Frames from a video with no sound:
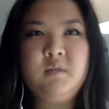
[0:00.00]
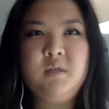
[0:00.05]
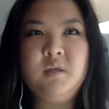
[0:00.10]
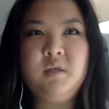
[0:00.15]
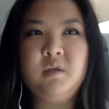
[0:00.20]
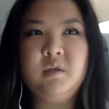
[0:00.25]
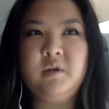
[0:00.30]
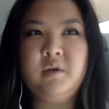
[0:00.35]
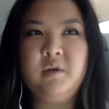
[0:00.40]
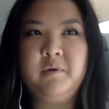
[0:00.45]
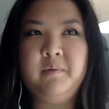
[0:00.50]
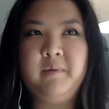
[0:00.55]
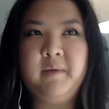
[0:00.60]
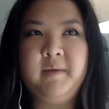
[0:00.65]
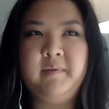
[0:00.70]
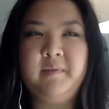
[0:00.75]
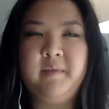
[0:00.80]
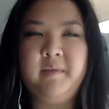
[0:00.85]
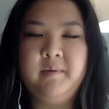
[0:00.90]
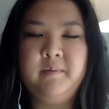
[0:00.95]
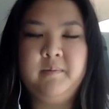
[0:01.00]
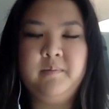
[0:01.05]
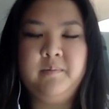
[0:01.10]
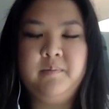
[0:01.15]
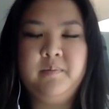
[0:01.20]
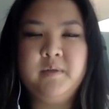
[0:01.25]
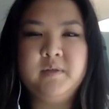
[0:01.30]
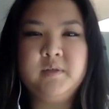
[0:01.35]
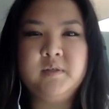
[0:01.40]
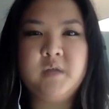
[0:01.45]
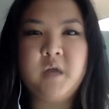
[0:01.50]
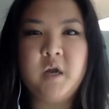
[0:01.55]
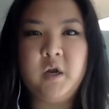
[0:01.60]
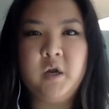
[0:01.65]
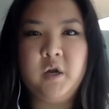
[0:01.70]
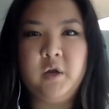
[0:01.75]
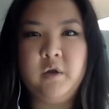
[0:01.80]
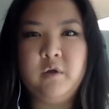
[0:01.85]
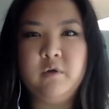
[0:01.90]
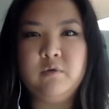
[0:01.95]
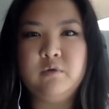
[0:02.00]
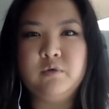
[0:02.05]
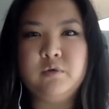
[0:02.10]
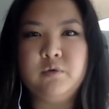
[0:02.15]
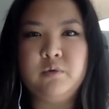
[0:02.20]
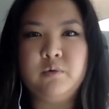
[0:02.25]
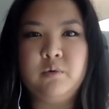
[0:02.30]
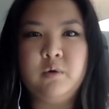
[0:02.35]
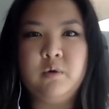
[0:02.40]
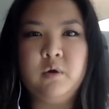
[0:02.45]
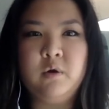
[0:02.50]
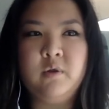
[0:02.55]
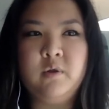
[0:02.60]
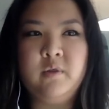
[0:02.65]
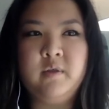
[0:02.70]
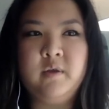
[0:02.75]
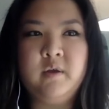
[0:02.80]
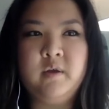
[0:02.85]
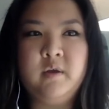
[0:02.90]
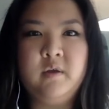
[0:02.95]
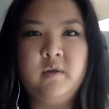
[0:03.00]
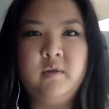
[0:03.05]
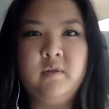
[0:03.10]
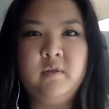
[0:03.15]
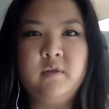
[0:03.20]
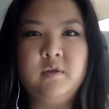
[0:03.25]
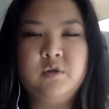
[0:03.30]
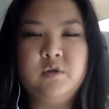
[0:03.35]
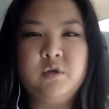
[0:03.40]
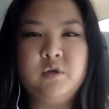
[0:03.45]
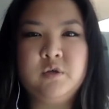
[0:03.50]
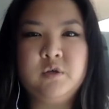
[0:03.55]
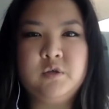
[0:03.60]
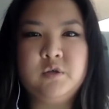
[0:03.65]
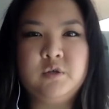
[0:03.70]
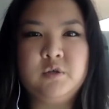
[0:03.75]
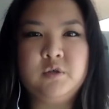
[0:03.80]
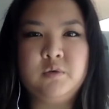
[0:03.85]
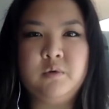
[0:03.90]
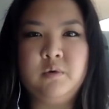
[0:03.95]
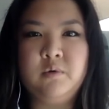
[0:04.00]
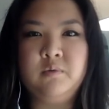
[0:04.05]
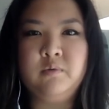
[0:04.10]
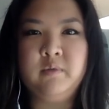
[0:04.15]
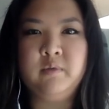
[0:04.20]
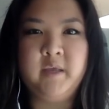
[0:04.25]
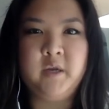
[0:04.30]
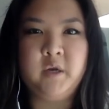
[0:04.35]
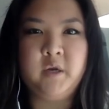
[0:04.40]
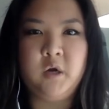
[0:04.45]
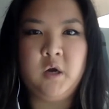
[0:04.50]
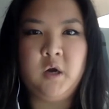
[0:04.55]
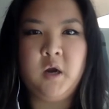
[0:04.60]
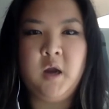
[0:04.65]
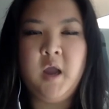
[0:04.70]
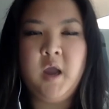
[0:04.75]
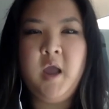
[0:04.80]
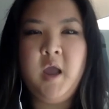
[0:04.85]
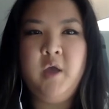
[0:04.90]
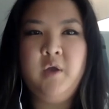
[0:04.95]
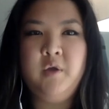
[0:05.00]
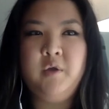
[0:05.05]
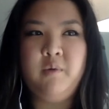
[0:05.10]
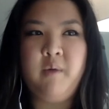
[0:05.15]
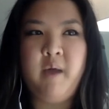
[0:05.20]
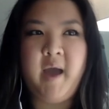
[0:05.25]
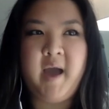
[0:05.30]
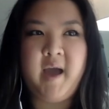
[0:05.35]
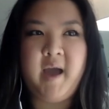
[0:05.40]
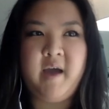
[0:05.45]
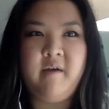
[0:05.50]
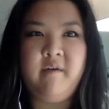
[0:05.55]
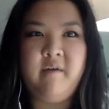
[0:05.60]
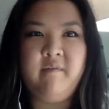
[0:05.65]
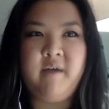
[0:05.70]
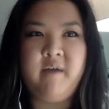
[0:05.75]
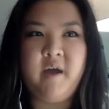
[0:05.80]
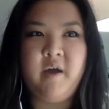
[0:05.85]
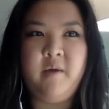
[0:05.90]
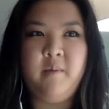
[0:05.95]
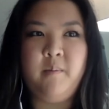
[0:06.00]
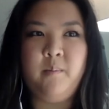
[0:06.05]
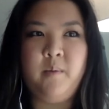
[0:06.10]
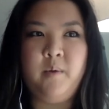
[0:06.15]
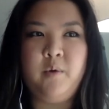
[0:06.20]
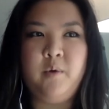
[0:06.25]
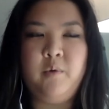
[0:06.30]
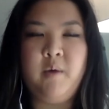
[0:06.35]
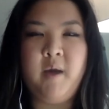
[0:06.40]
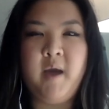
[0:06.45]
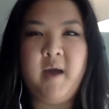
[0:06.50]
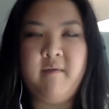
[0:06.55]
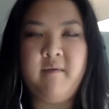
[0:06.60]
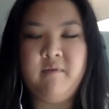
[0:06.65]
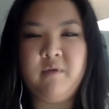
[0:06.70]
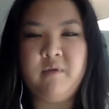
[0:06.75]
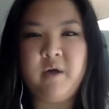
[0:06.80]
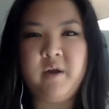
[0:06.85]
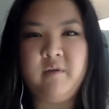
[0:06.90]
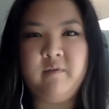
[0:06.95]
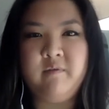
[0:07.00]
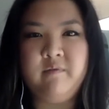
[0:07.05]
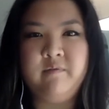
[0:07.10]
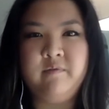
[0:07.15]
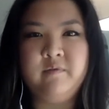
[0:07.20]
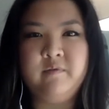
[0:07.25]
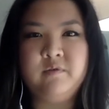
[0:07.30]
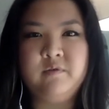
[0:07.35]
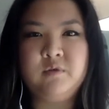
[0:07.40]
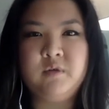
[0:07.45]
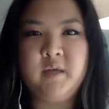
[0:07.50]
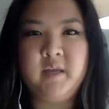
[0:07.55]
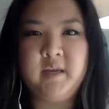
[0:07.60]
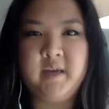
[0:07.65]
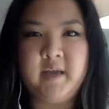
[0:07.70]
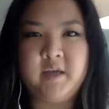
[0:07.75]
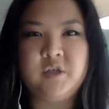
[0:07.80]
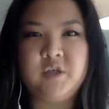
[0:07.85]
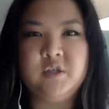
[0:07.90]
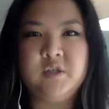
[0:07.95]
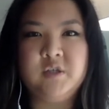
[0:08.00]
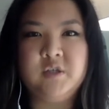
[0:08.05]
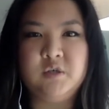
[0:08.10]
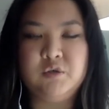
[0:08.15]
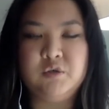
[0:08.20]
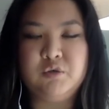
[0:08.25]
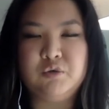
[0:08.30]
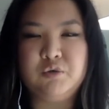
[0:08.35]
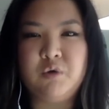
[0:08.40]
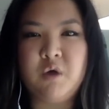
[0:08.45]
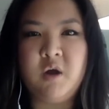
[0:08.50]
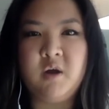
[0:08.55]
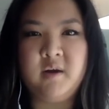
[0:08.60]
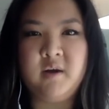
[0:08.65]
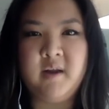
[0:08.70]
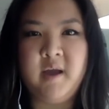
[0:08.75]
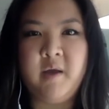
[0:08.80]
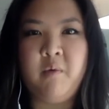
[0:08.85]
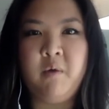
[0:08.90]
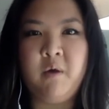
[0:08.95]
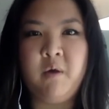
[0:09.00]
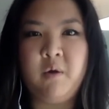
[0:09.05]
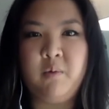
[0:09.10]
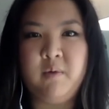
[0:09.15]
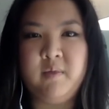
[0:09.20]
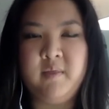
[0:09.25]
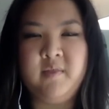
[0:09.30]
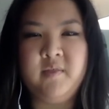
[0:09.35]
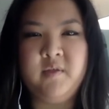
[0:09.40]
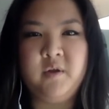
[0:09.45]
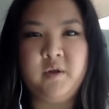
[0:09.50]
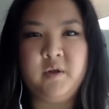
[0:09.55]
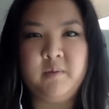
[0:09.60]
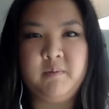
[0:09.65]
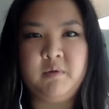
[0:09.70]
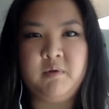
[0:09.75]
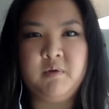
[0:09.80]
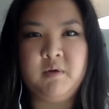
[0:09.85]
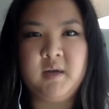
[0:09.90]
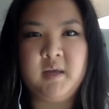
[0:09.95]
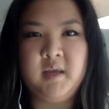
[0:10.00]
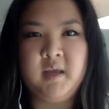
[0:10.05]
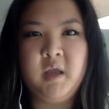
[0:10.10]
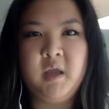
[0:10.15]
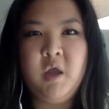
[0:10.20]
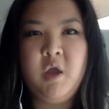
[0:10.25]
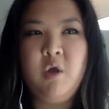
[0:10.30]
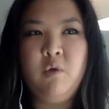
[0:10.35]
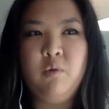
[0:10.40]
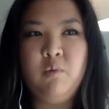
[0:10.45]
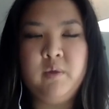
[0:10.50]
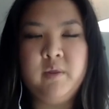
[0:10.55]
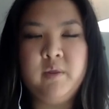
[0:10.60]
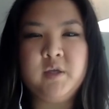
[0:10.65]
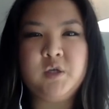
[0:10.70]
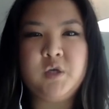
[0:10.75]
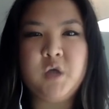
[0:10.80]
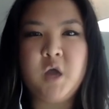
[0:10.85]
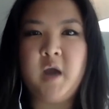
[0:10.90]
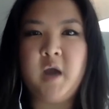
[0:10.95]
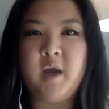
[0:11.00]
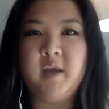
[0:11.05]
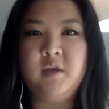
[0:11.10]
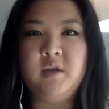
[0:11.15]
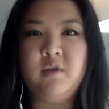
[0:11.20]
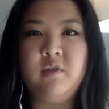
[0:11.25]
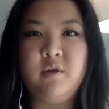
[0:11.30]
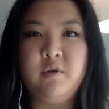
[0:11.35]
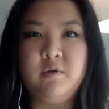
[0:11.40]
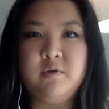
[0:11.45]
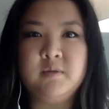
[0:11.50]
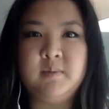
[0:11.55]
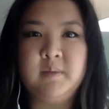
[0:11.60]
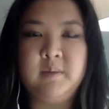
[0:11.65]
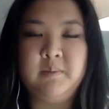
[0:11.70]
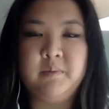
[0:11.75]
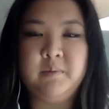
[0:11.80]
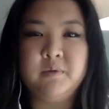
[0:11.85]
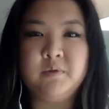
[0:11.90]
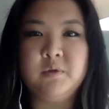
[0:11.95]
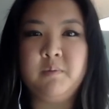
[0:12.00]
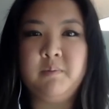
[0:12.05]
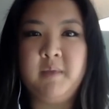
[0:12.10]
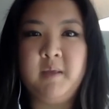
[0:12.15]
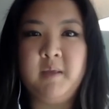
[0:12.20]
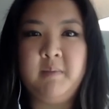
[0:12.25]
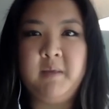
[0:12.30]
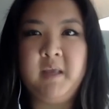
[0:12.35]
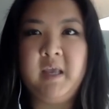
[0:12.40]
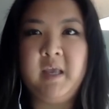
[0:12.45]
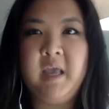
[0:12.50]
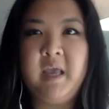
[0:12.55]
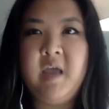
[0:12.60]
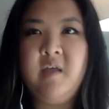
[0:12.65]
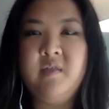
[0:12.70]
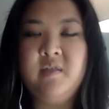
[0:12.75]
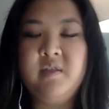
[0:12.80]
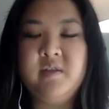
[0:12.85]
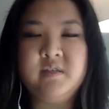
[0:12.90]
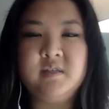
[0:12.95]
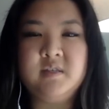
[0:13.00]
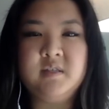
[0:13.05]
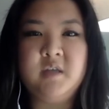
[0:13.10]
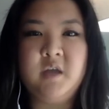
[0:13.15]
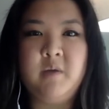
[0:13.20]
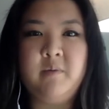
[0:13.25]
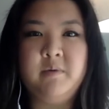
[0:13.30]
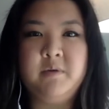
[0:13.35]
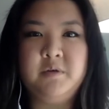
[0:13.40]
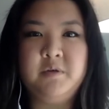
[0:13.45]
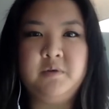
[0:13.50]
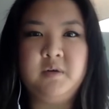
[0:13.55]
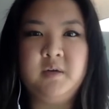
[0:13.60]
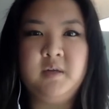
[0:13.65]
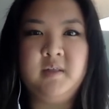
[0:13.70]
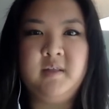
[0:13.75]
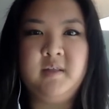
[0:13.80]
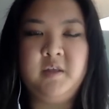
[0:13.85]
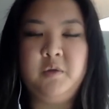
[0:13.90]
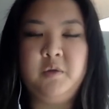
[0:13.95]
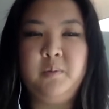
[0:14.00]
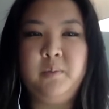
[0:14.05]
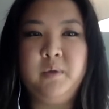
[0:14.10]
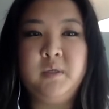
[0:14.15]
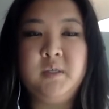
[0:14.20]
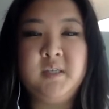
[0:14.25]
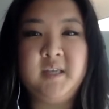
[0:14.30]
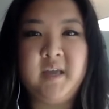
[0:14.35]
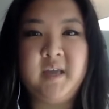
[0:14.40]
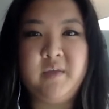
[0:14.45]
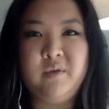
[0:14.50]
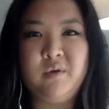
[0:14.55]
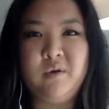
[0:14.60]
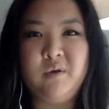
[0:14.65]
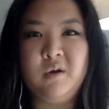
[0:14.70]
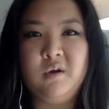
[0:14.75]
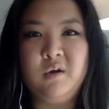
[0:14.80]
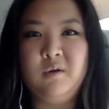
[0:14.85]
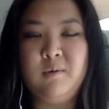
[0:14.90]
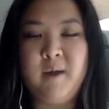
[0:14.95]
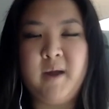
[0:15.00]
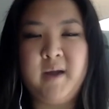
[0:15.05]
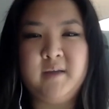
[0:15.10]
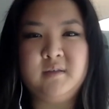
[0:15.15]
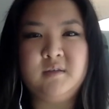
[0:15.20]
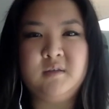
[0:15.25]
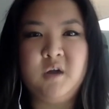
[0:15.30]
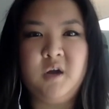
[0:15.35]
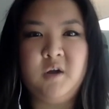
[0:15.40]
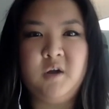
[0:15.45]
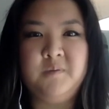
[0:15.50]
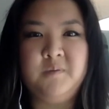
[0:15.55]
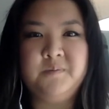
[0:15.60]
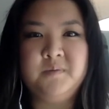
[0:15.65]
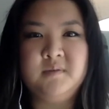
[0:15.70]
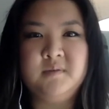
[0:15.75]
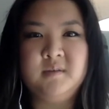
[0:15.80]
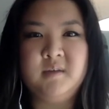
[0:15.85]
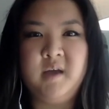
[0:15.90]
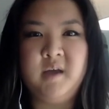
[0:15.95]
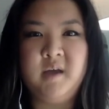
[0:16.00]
like the soccer coach or the church leader who have a lot of connections and a strong network within their community, really talking to those people. So maybe this is the opportunity that you put together a grass tops,